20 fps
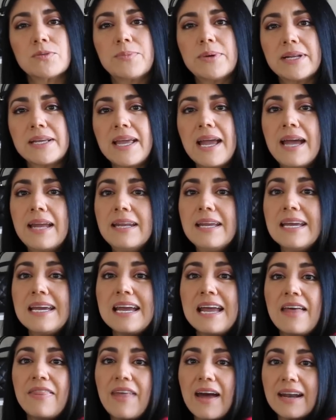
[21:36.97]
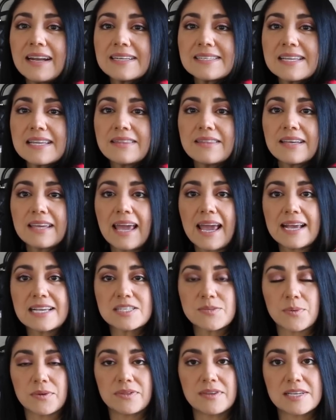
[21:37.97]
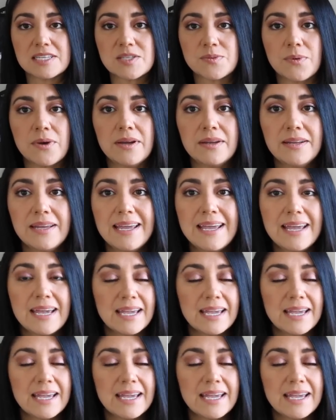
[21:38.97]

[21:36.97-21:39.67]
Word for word: But again, that isn't the case with this one.